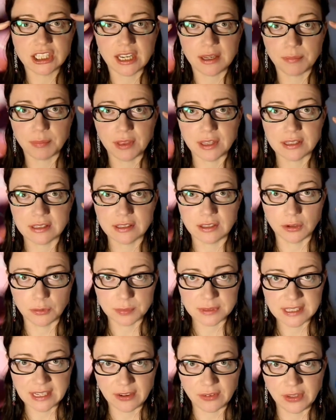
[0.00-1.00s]
shape that
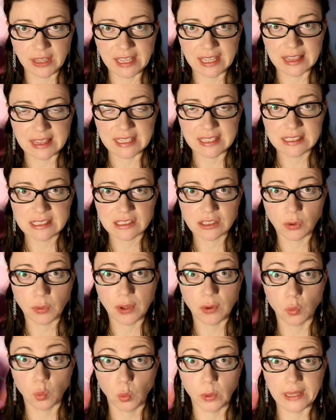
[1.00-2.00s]
slopes down like this, so
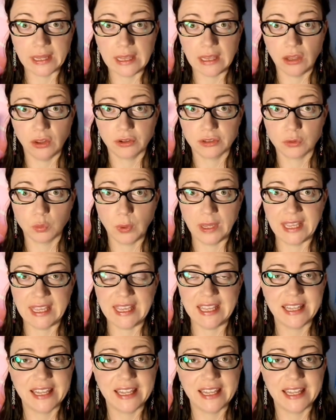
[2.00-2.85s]
it really looks wingy.